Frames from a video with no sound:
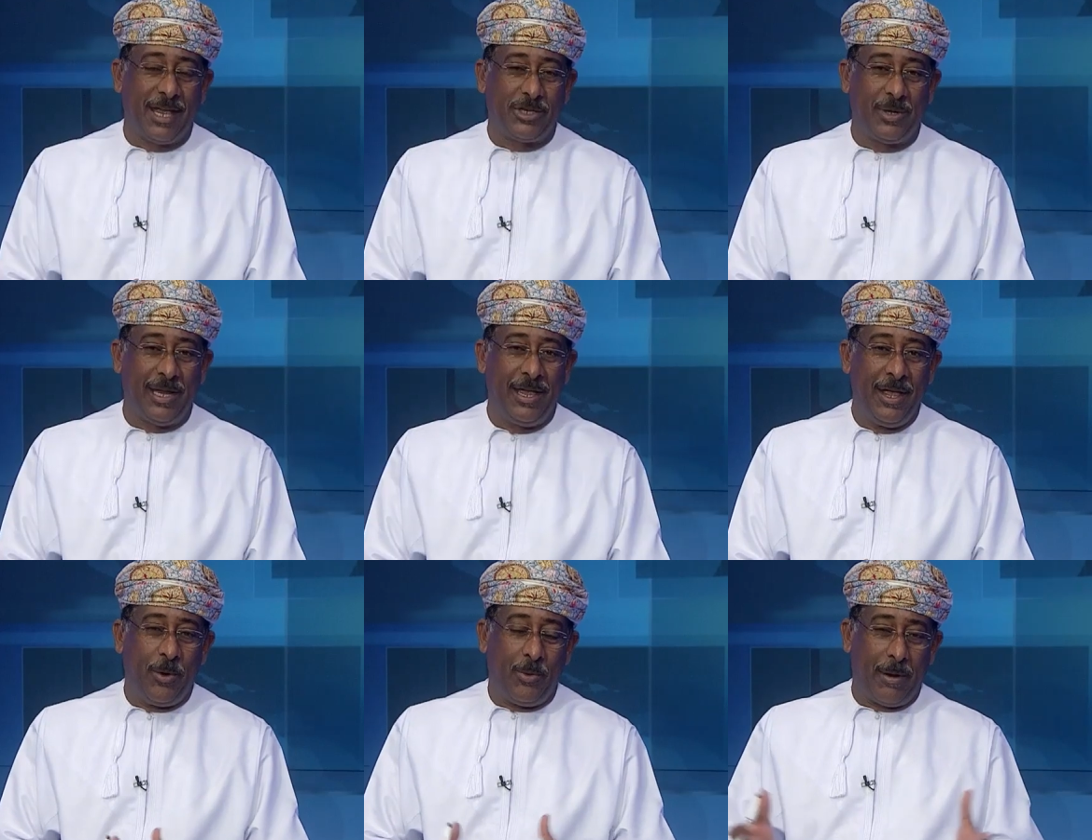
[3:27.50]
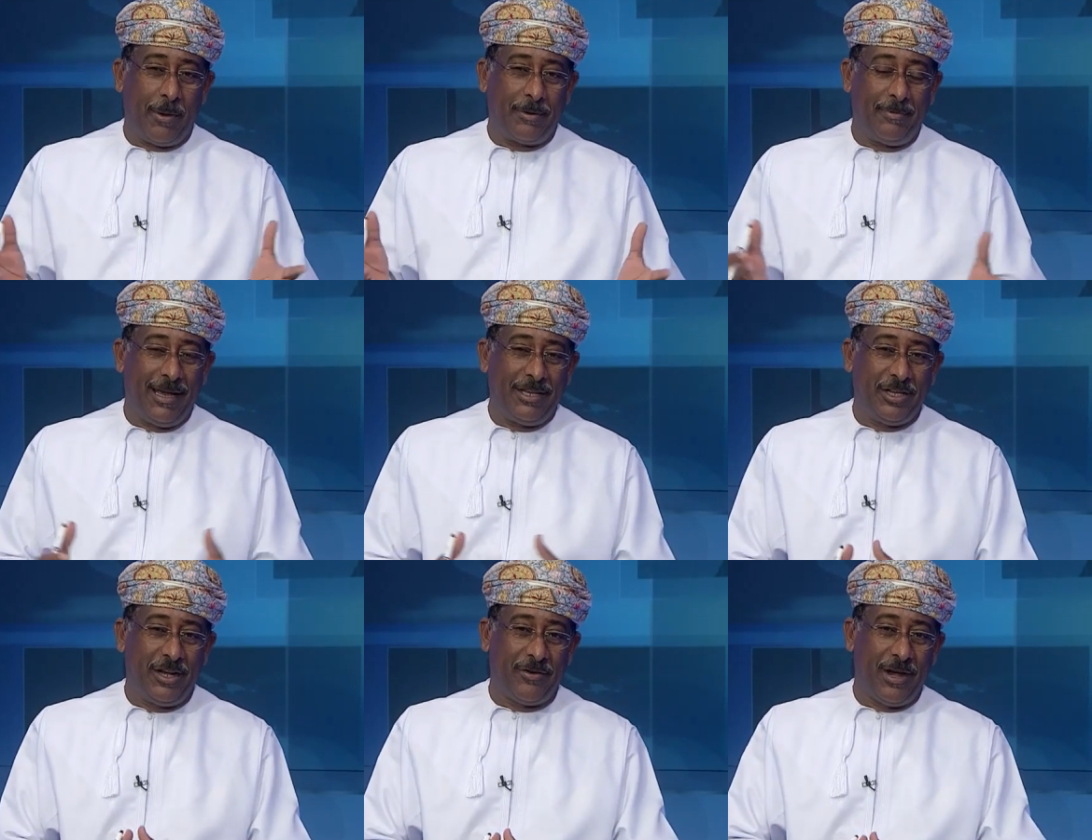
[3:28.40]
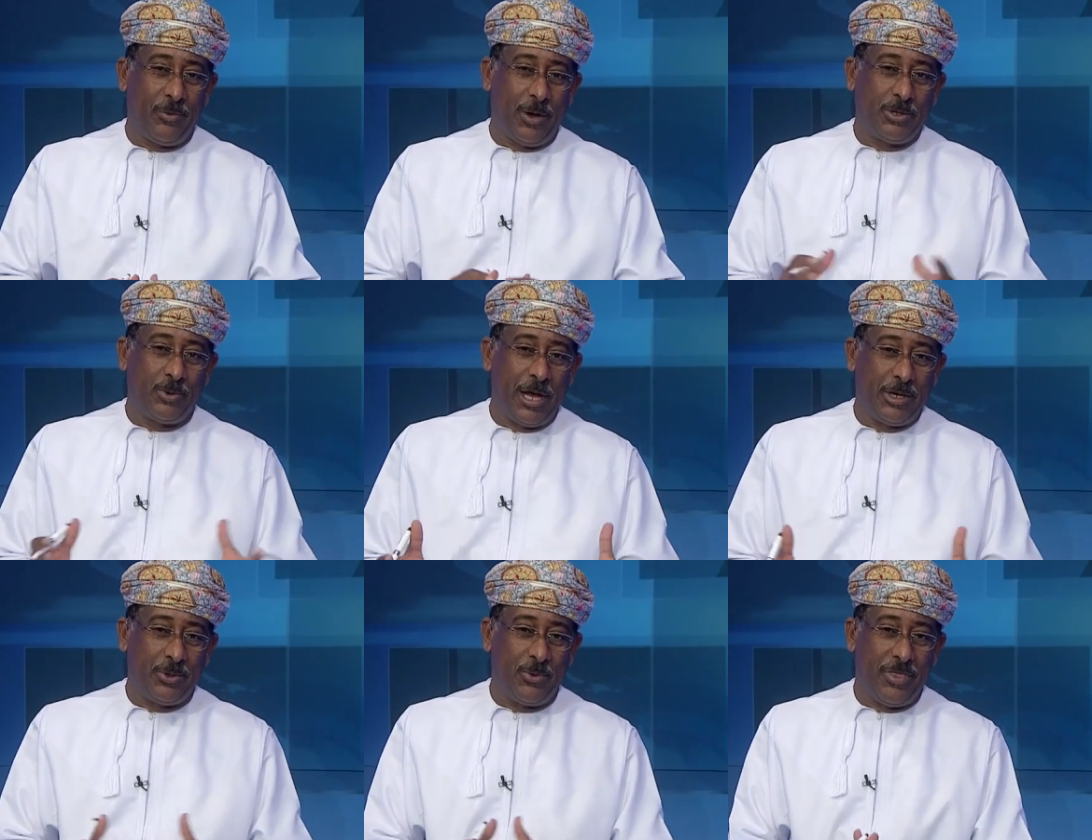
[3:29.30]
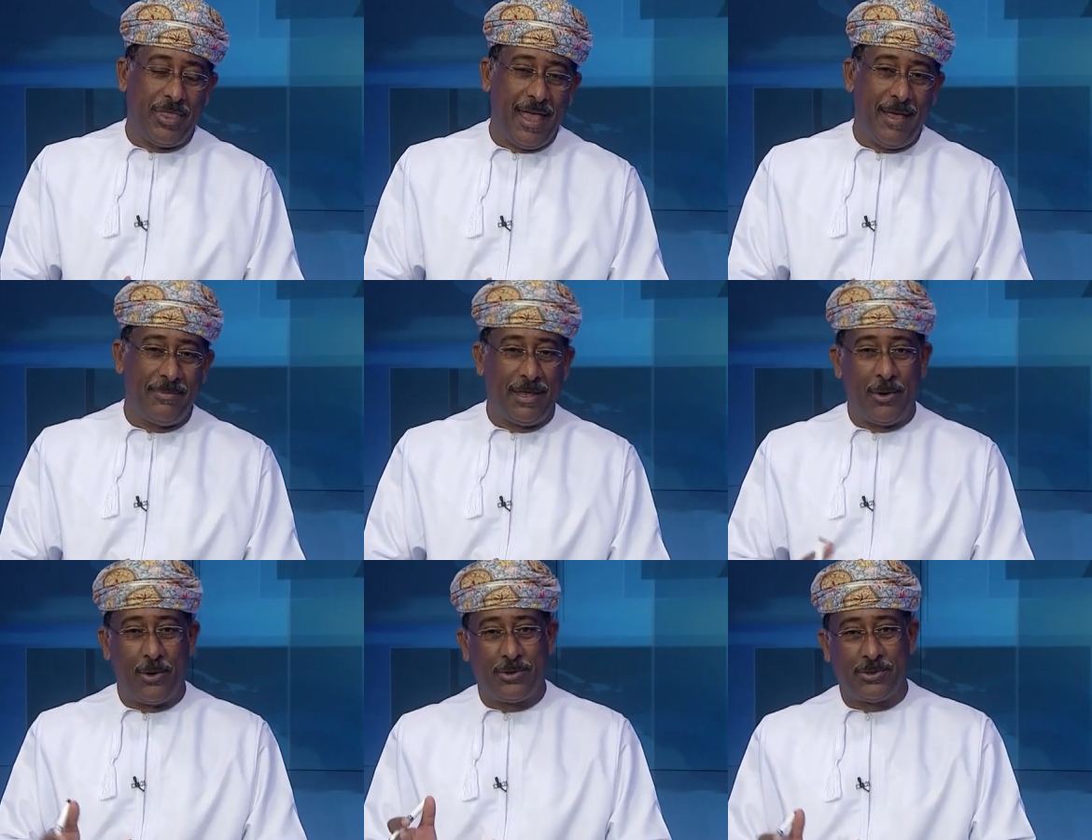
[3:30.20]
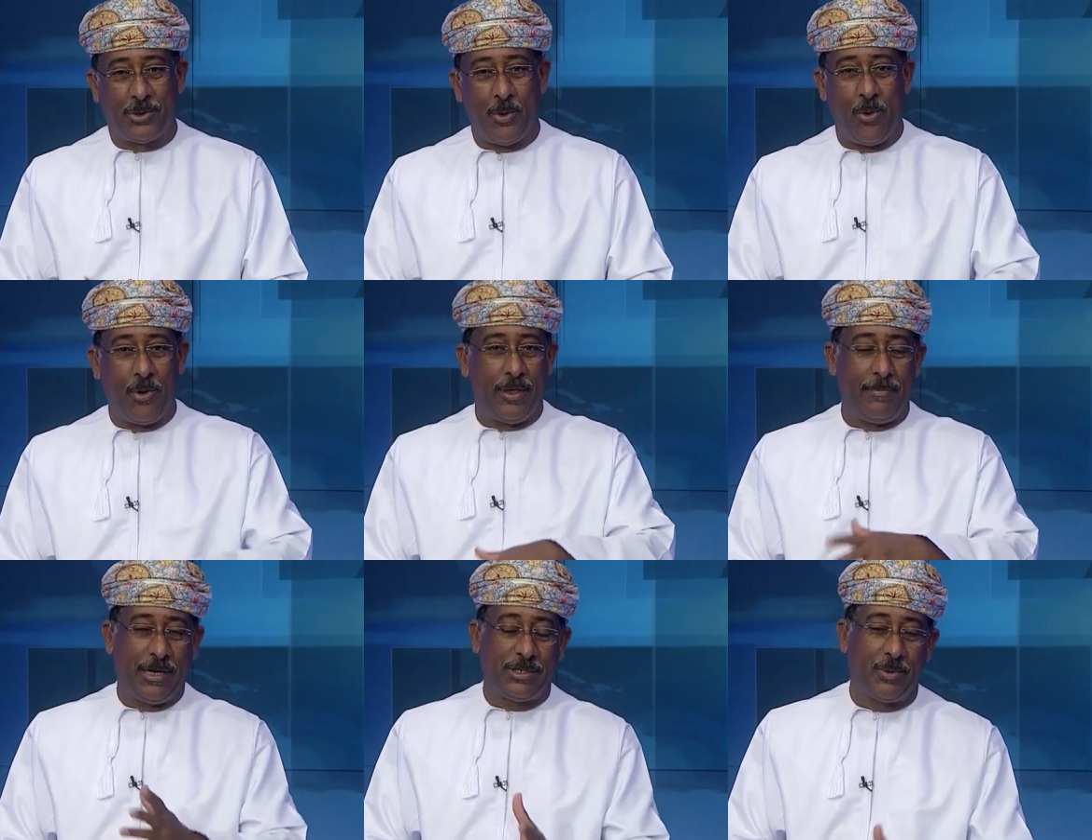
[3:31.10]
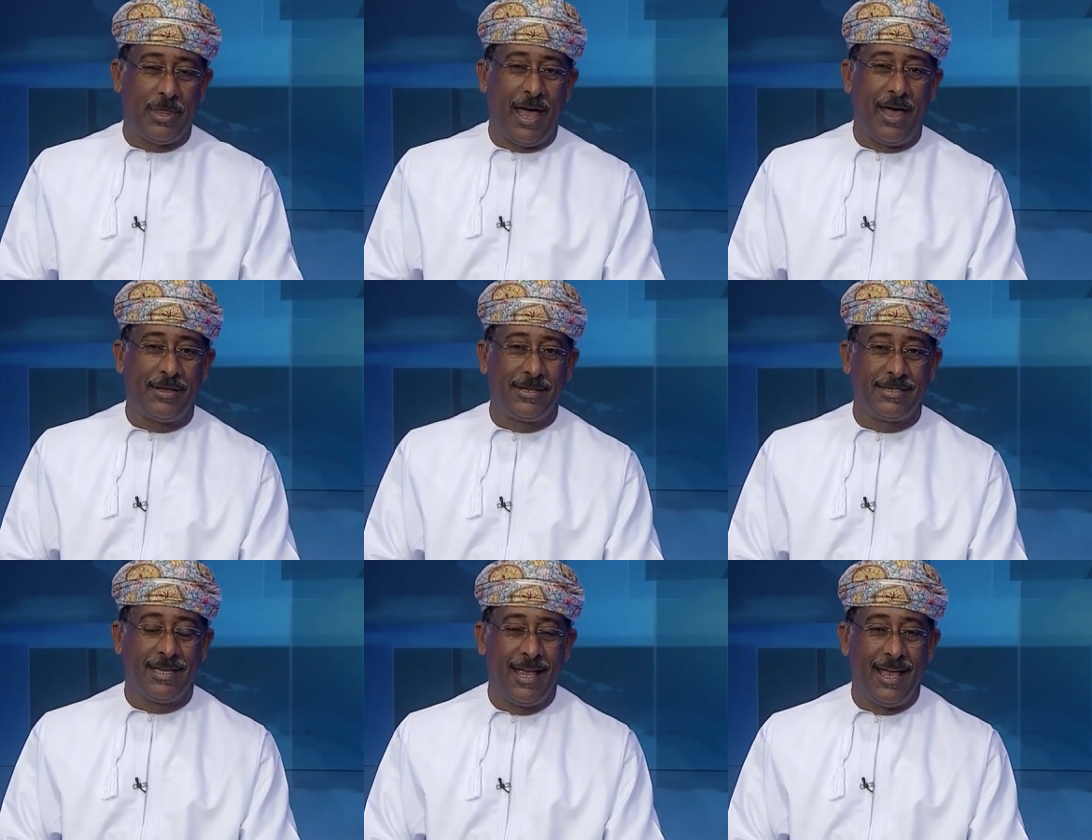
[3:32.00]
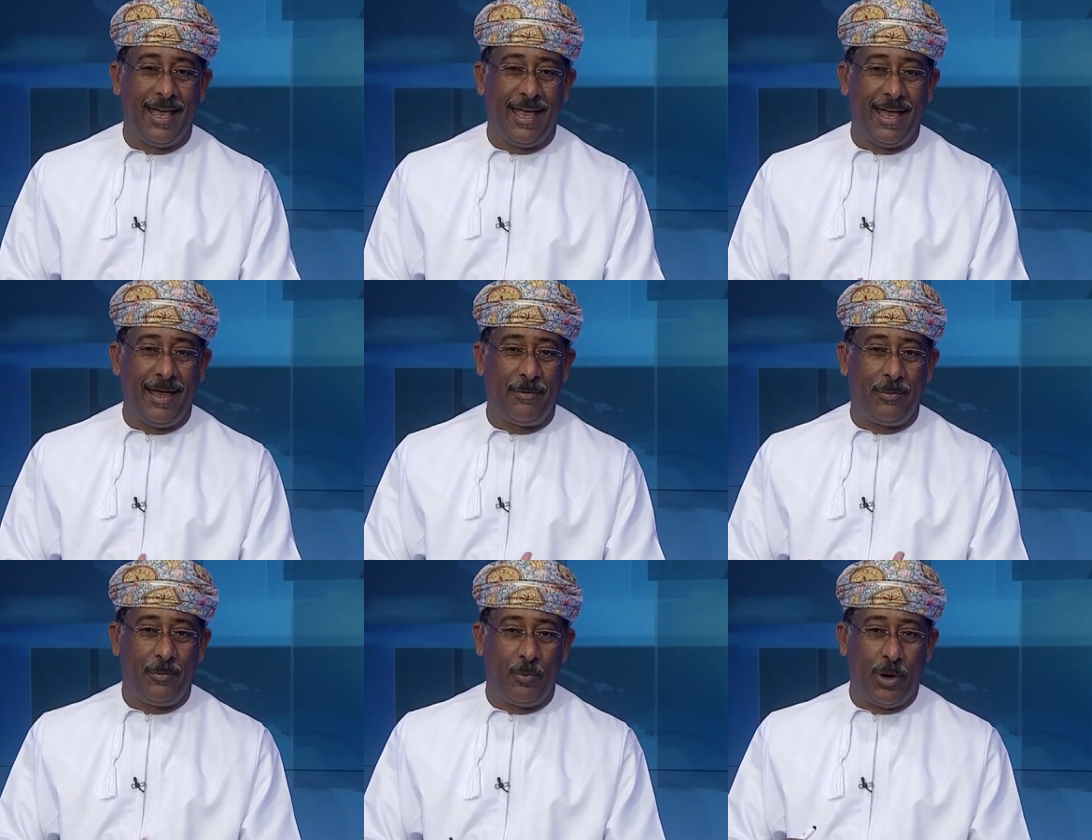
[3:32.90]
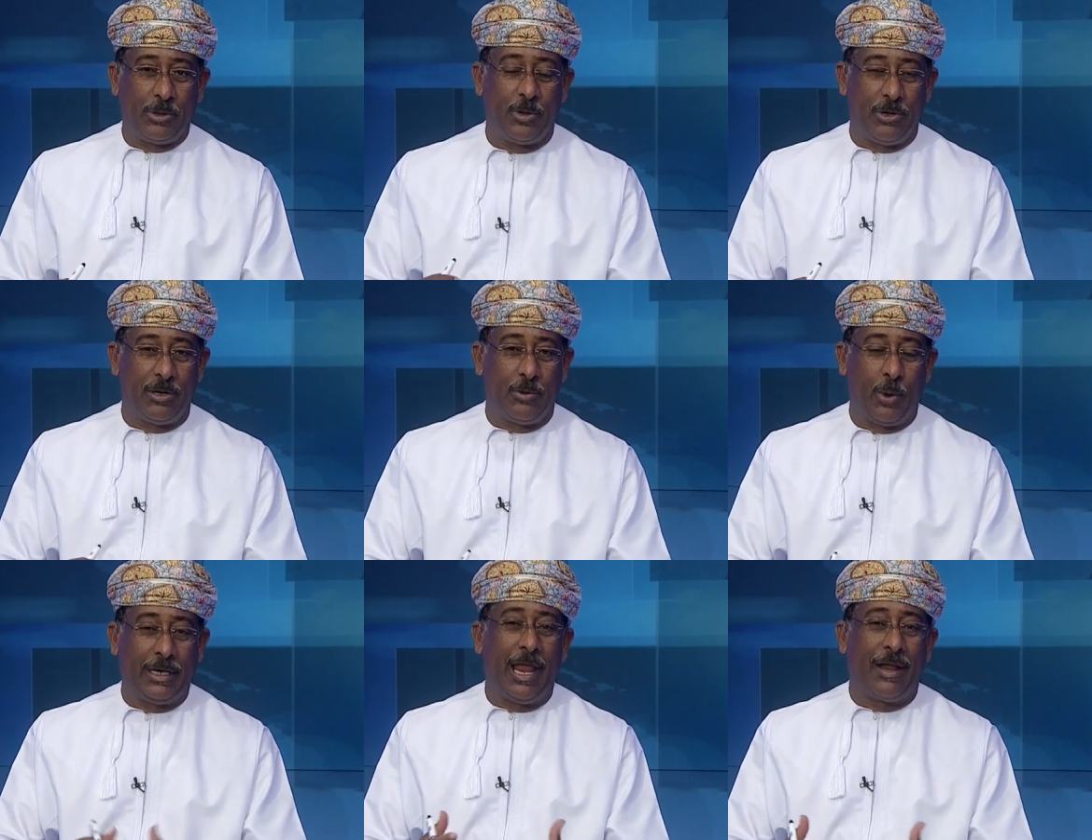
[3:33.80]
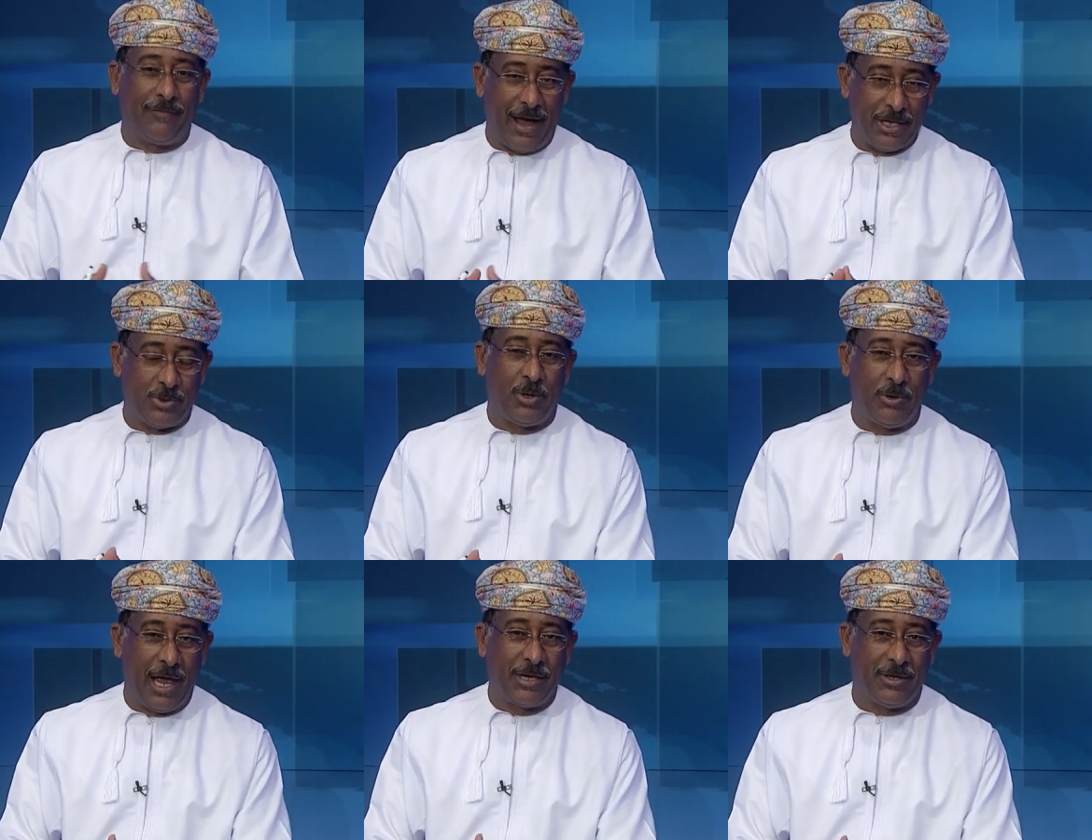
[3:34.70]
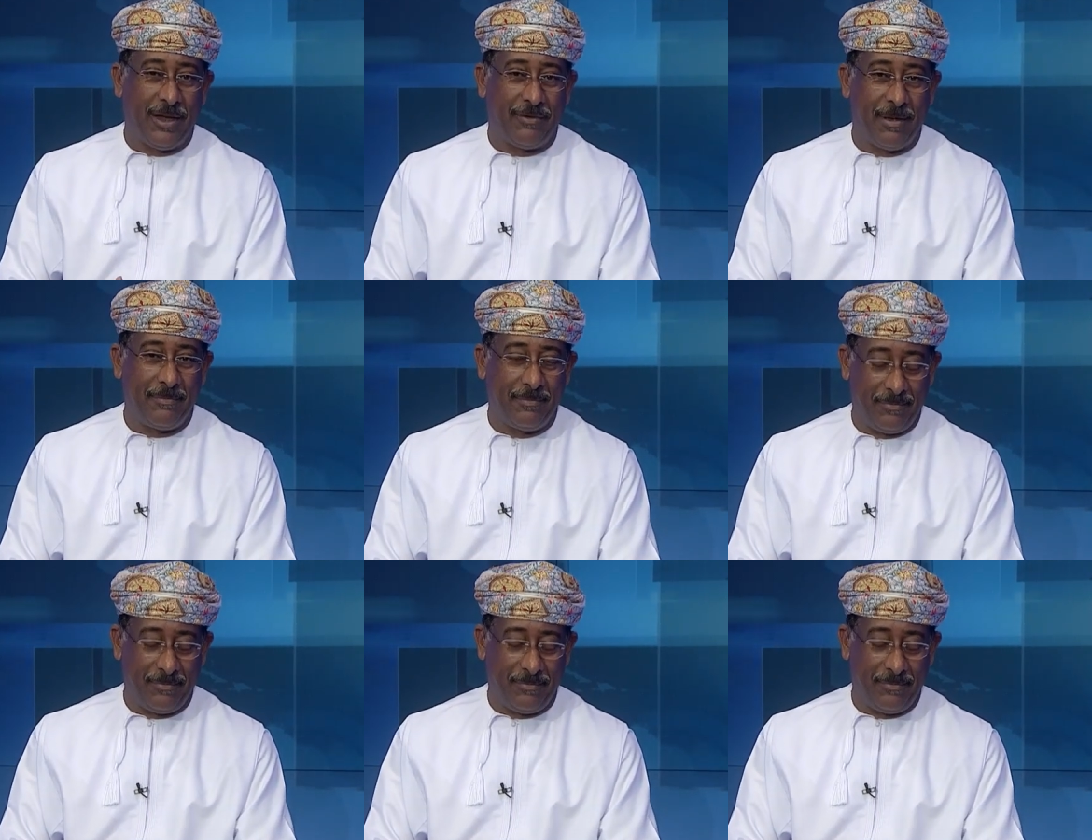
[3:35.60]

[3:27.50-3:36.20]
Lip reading: actually, what about my children? What do I do with them? They go to school, they mix with others. What advice would you like to give them?